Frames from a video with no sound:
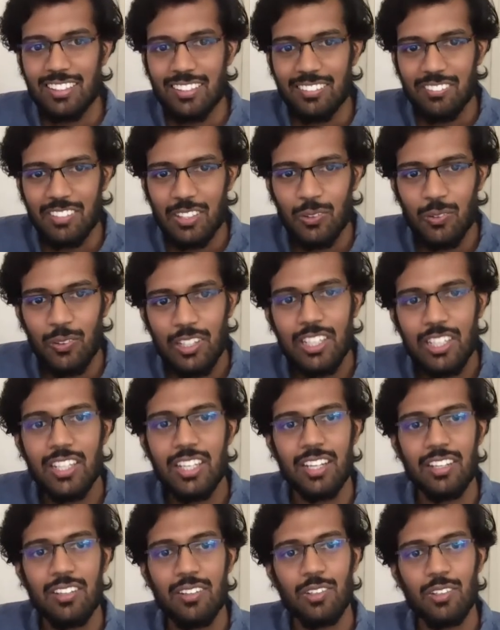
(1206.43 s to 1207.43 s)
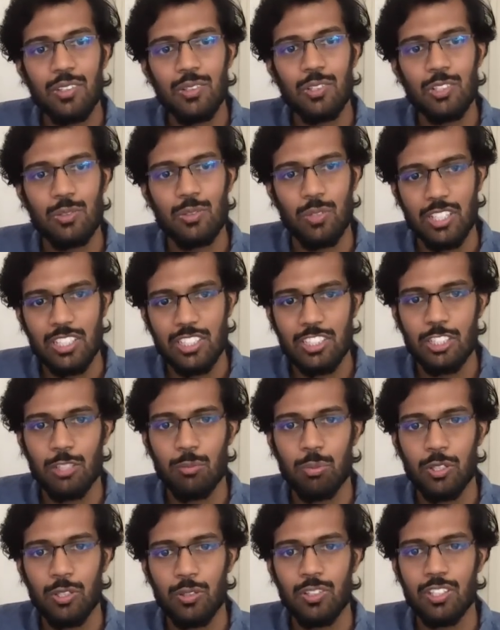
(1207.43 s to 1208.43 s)
We only get to use one
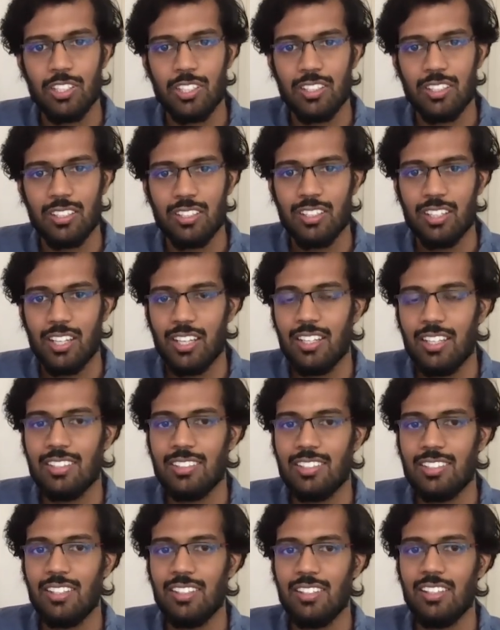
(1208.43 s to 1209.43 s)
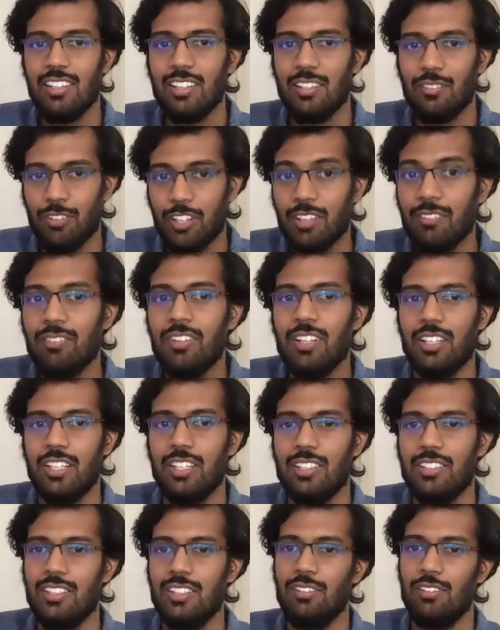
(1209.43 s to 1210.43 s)
GPU here unless until the framework
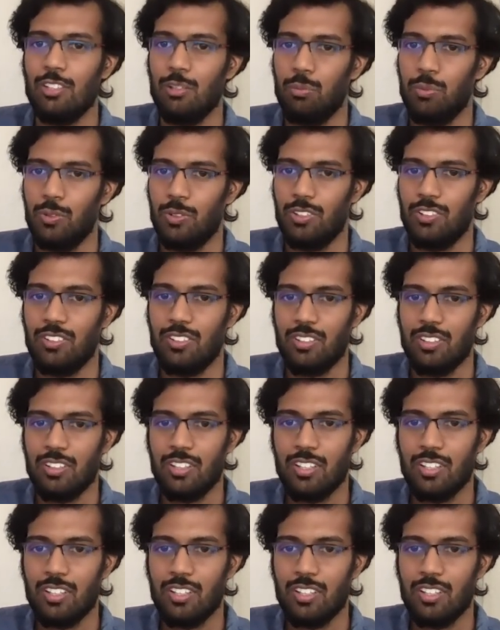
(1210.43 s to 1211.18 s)
itself supports.